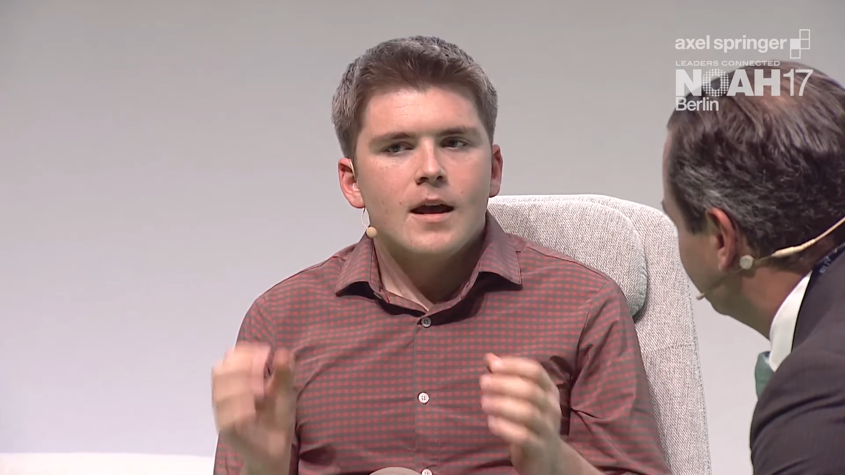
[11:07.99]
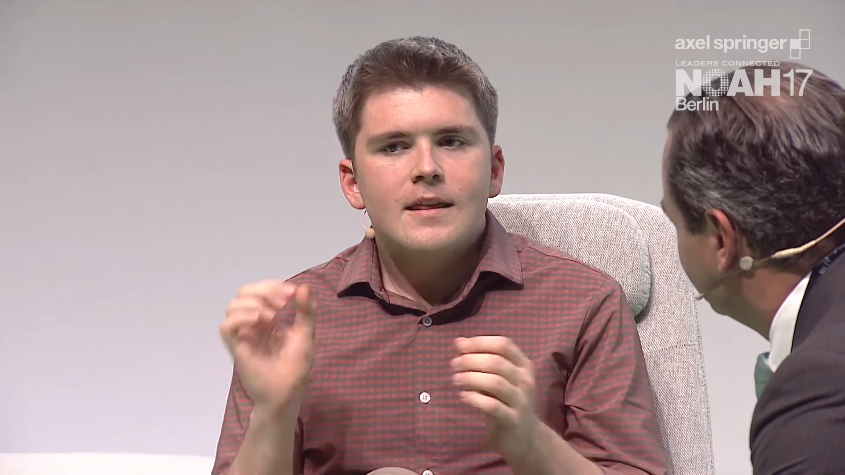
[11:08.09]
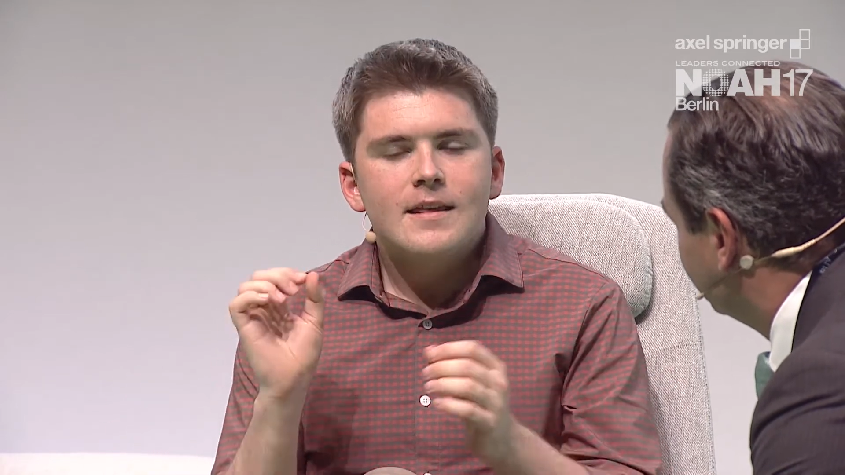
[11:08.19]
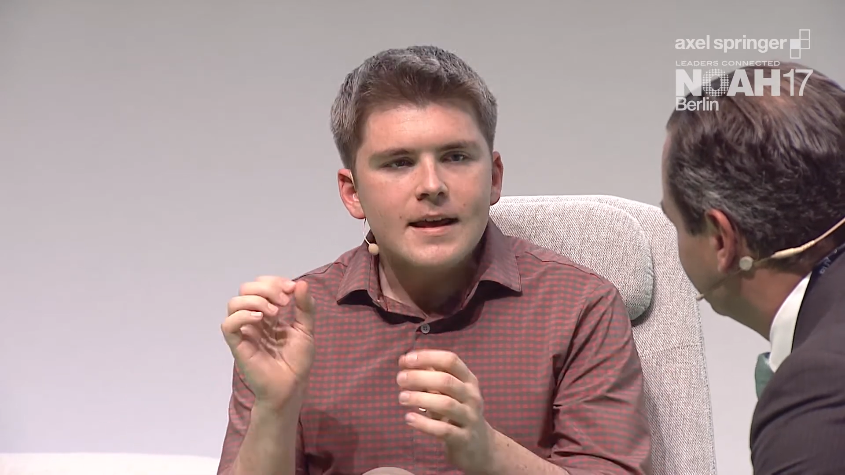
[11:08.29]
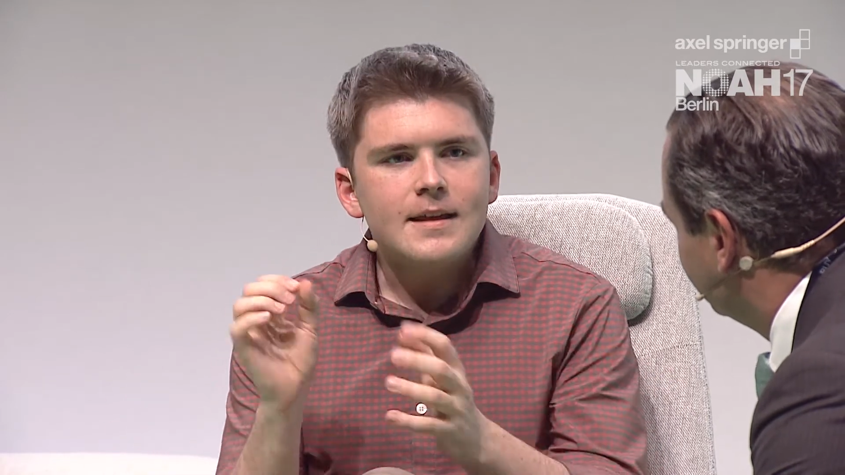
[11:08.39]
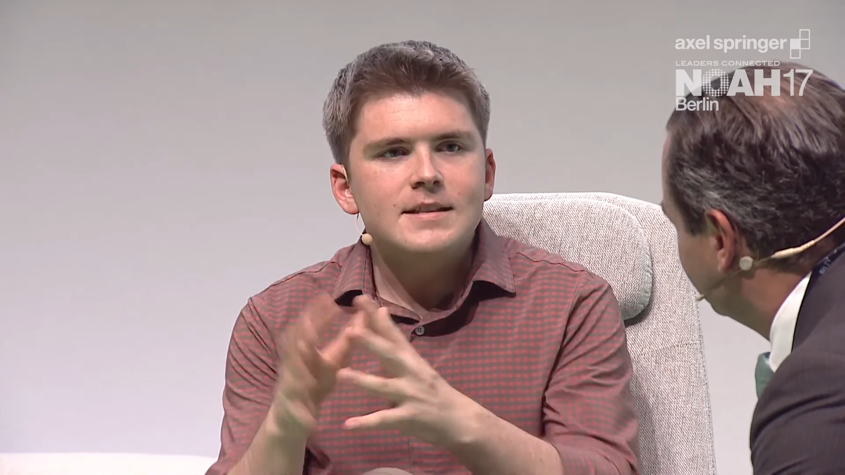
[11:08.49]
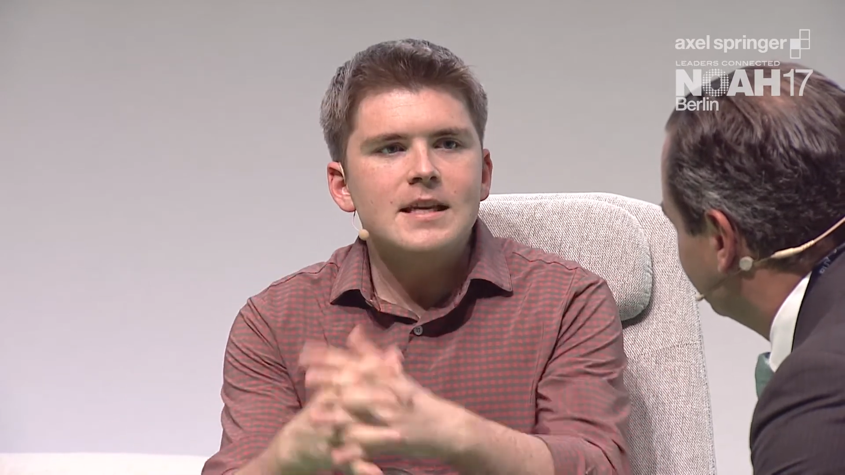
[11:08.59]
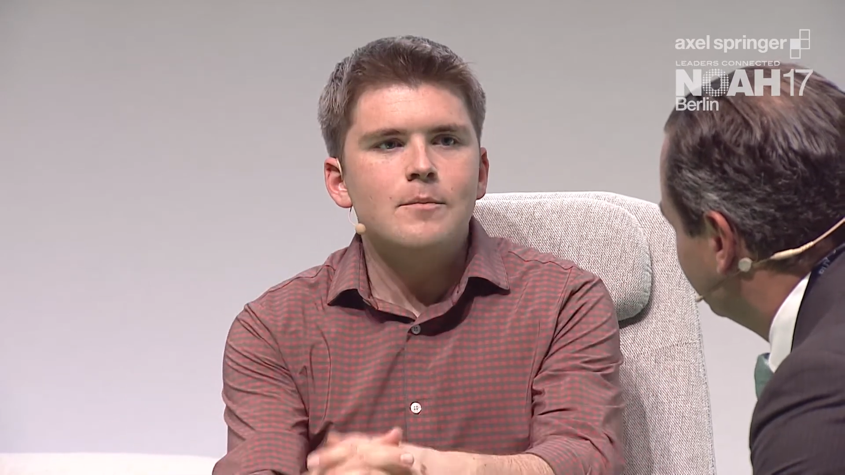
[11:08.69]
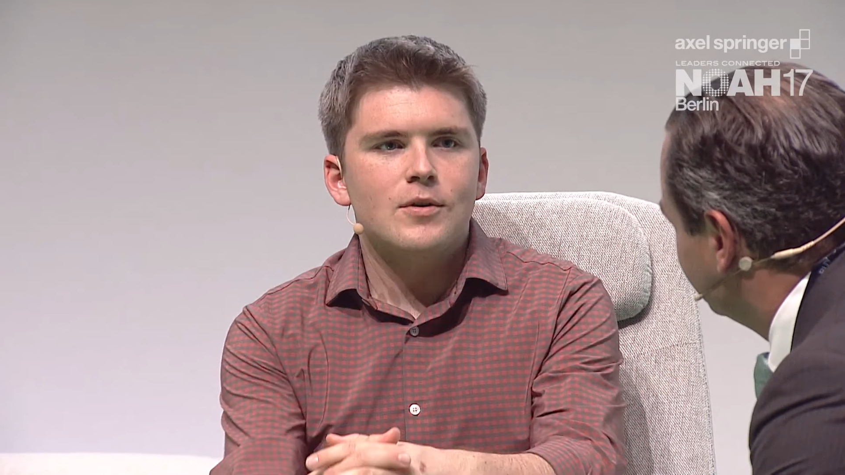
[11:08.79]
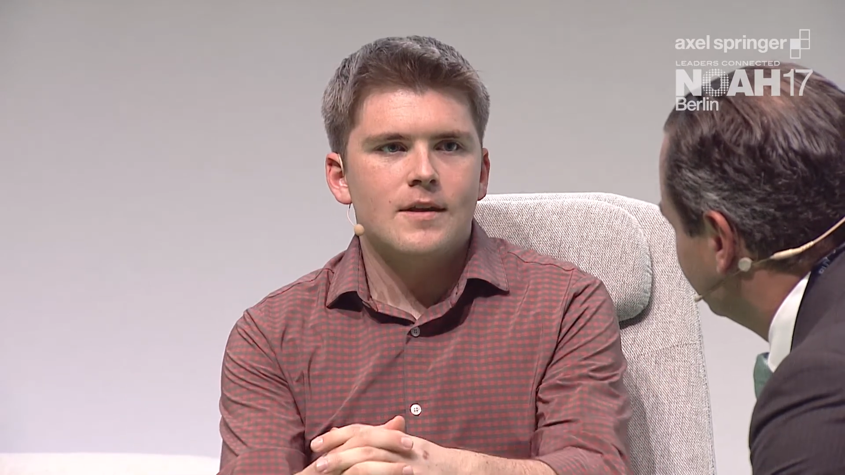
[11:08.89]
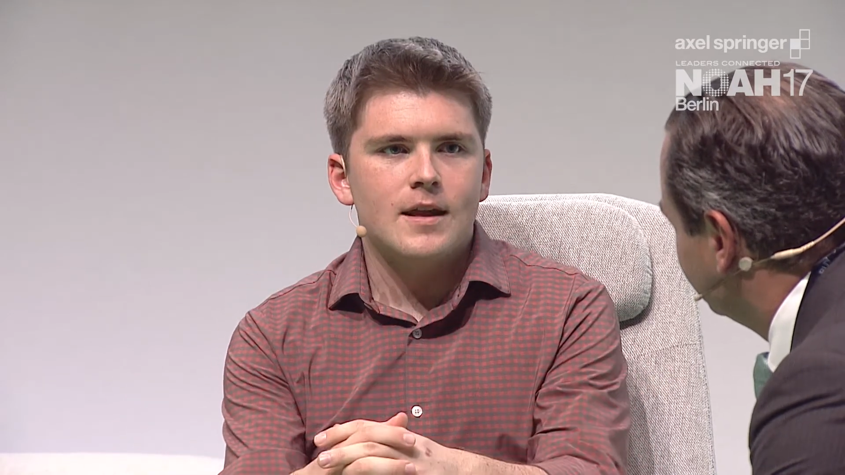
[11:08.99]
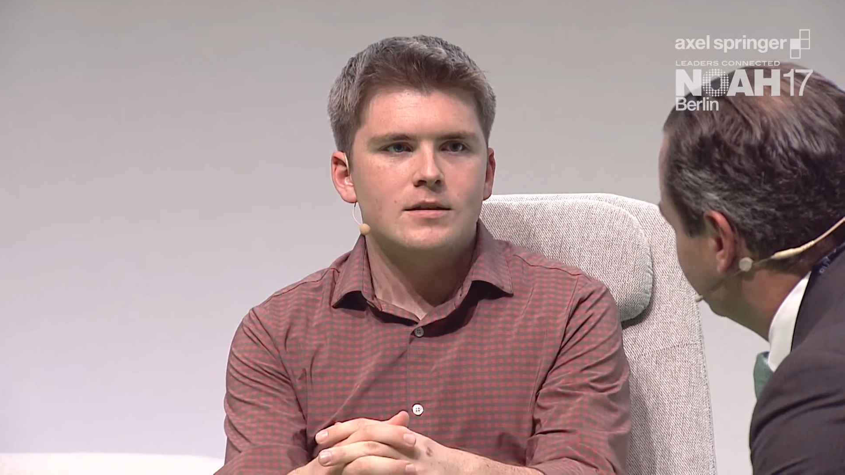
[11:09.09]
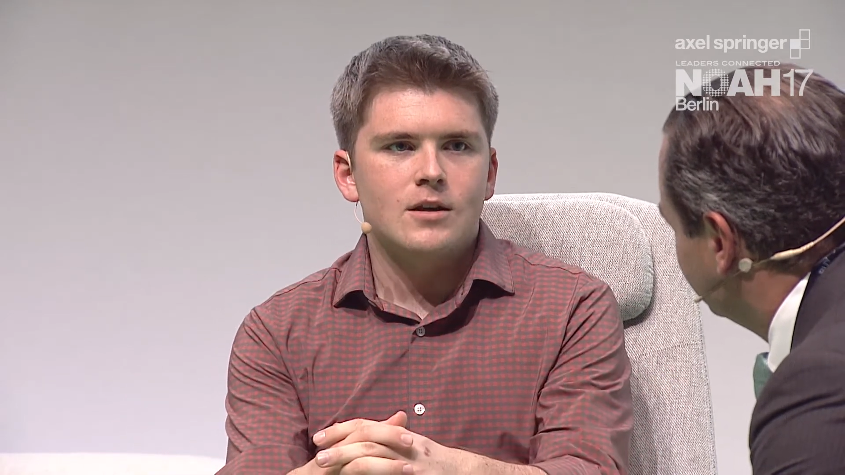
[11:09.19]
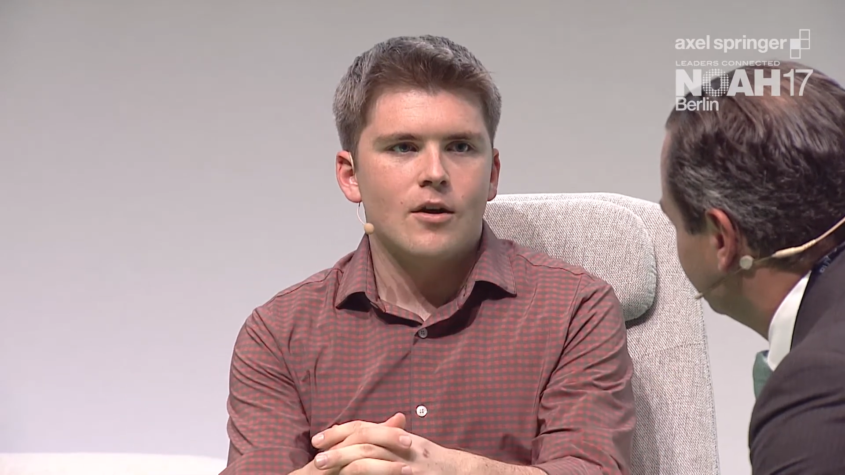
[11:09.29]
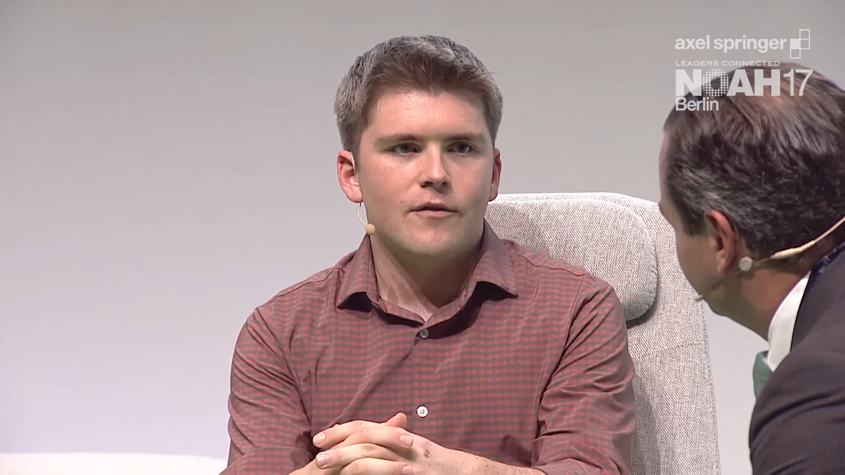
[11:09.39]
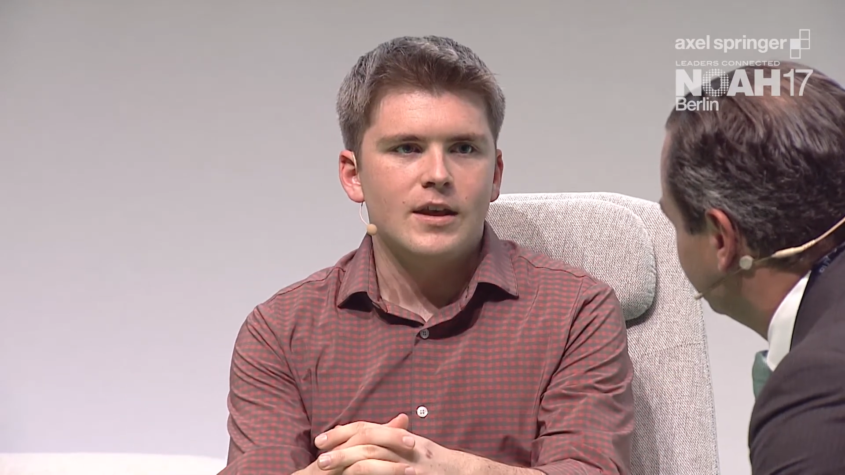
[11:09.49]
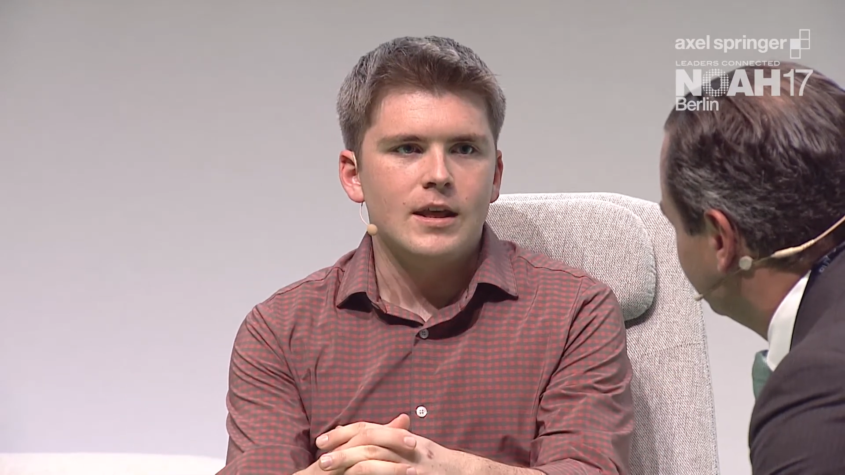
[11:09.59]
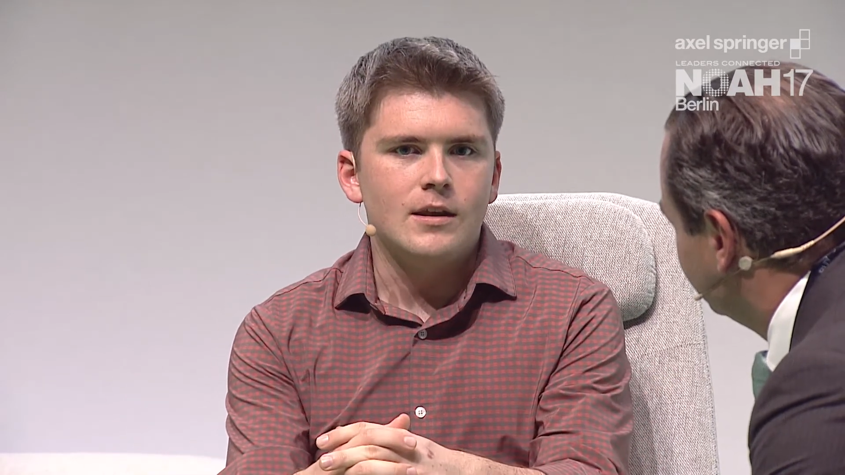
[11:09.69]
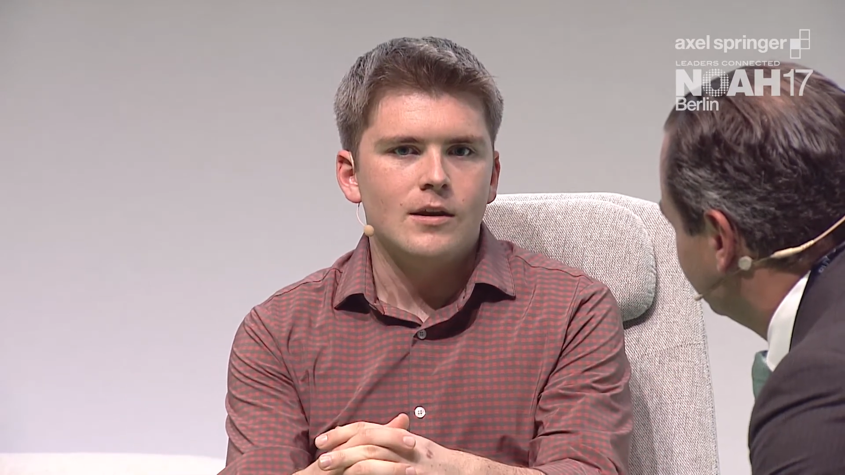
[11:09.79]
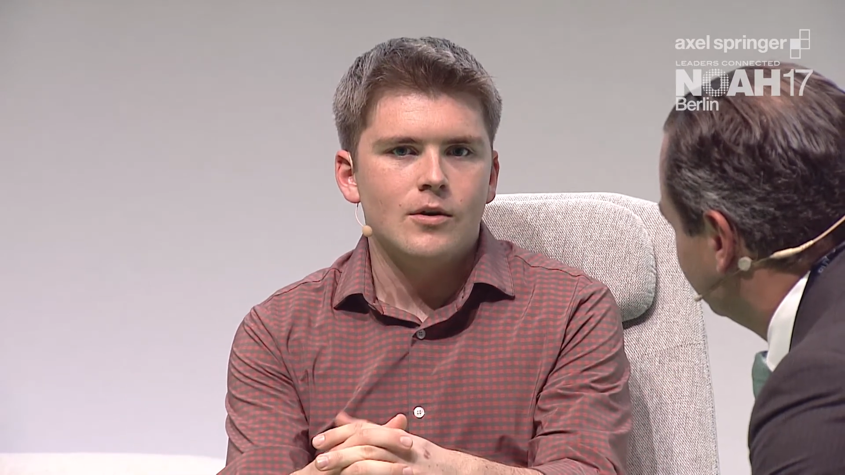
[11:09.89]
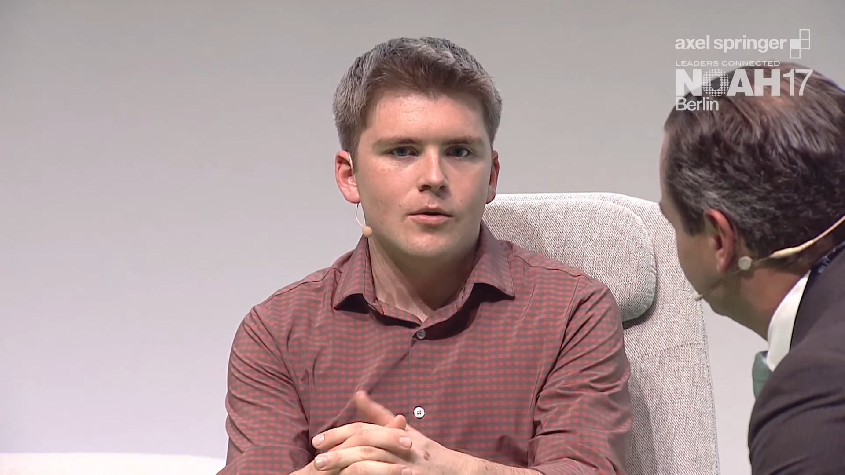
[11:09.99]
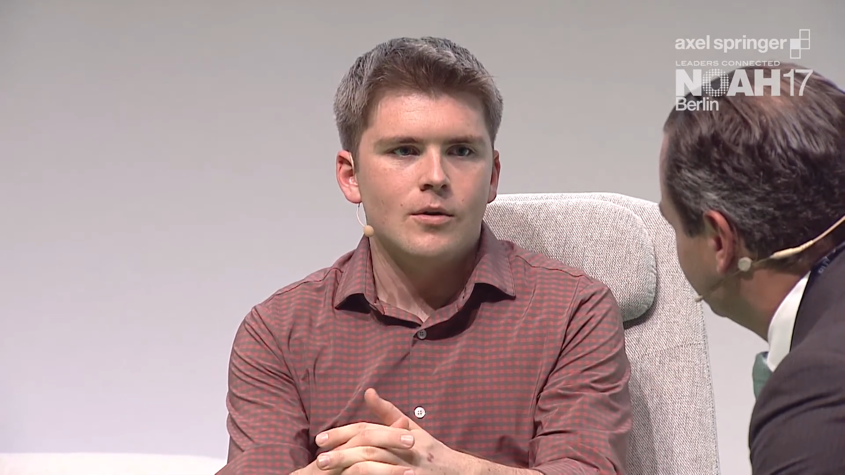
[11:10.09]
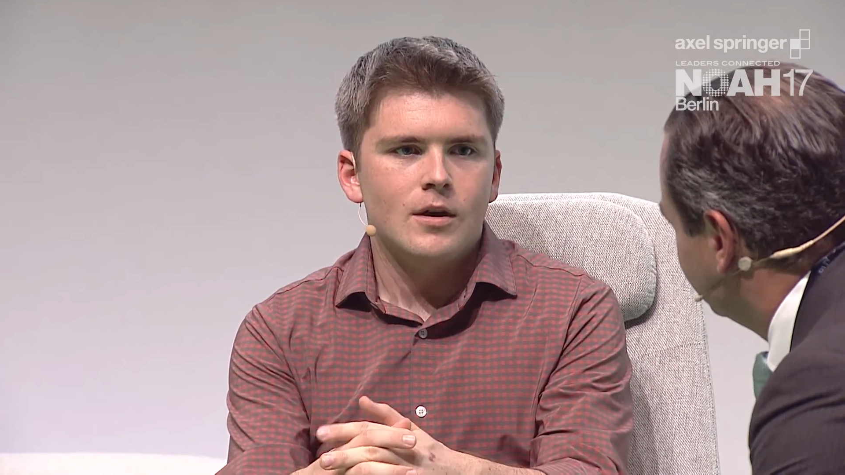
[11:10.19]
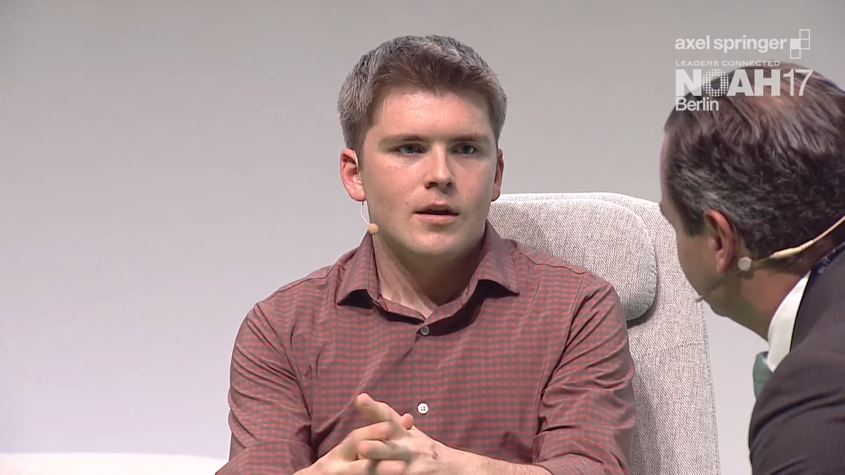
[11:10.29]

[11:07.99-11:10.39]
16% of EU